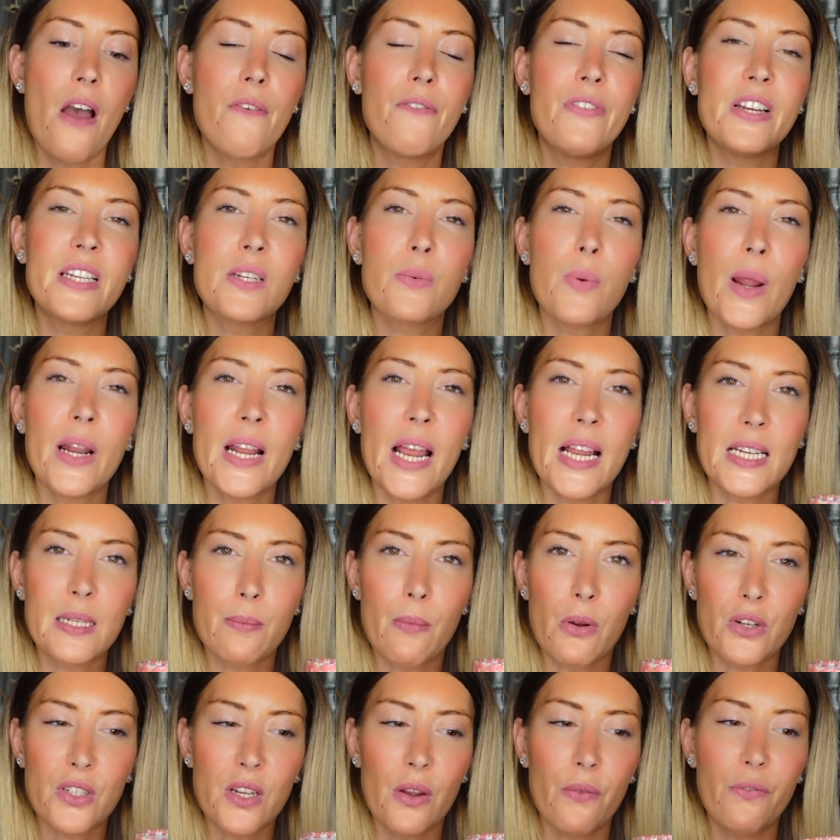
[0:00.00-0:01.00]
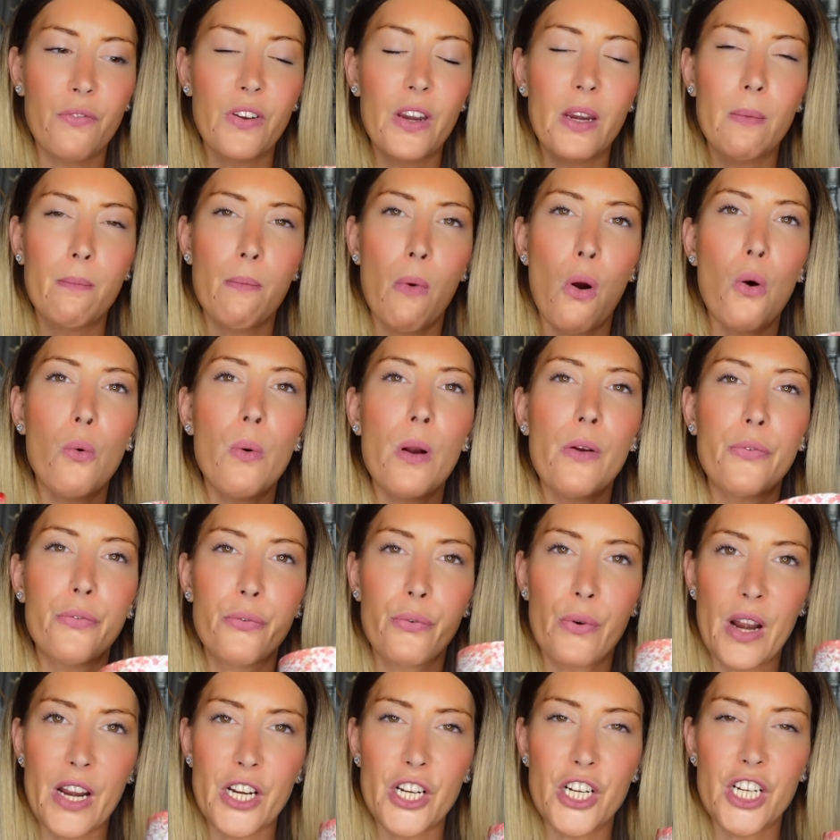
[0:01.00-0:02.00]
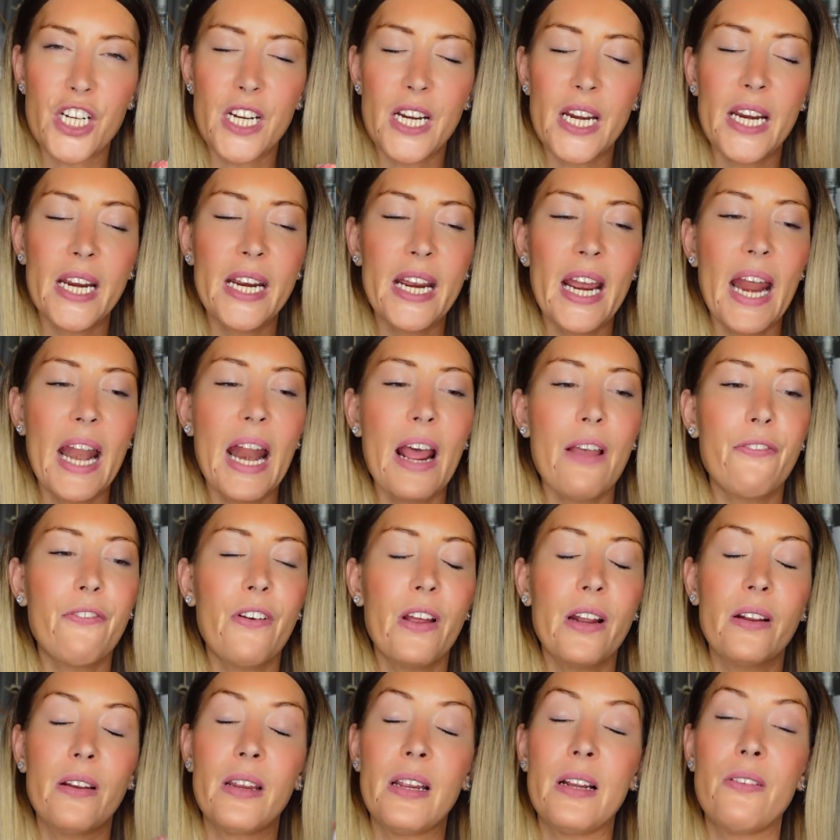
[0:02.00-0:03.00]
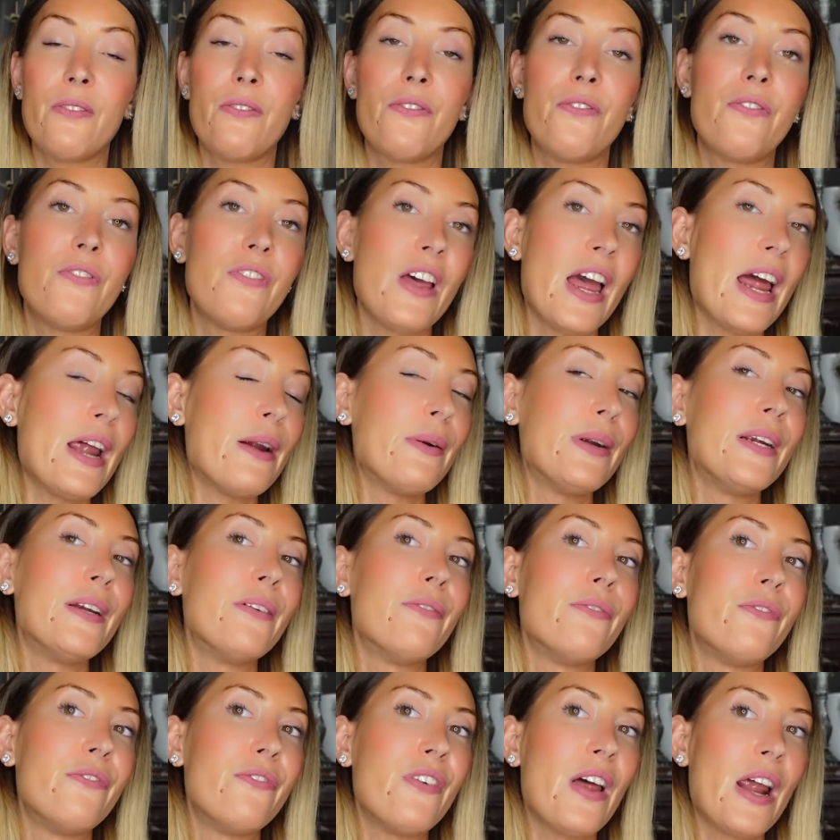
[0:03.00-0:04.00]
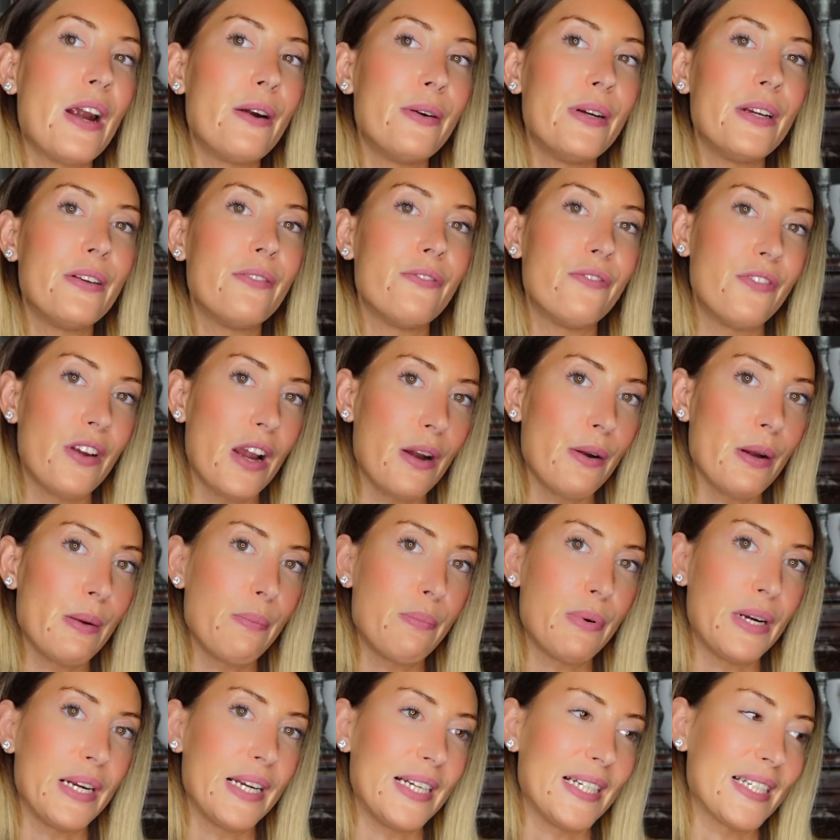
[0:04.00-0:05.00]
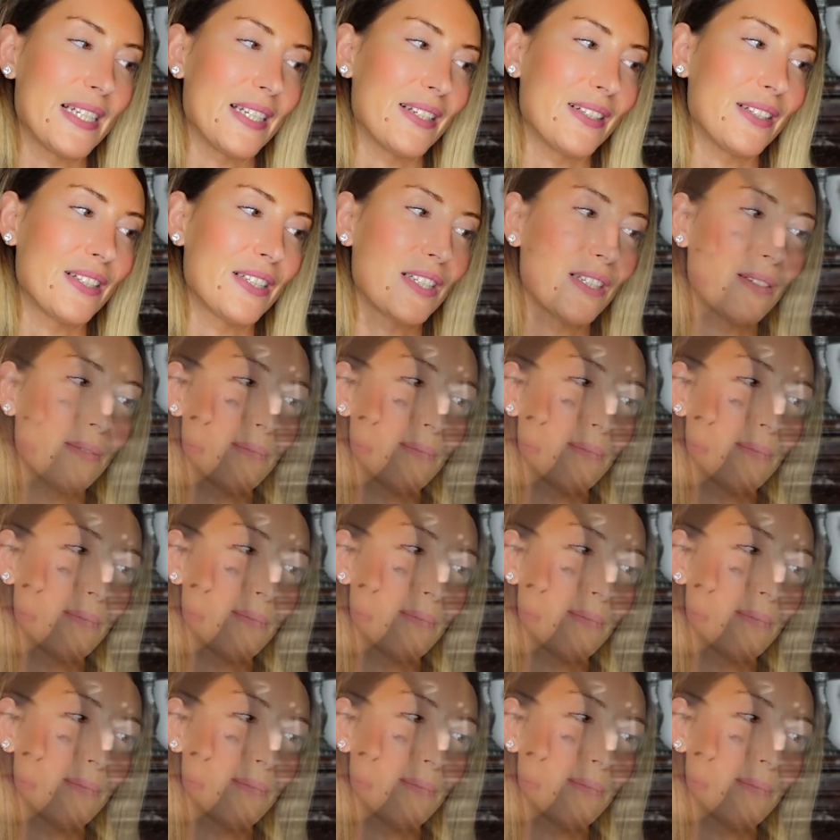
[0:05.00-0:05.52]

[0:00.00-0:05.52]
This one has more something more refreshing, and I find it very, very, very pleasant.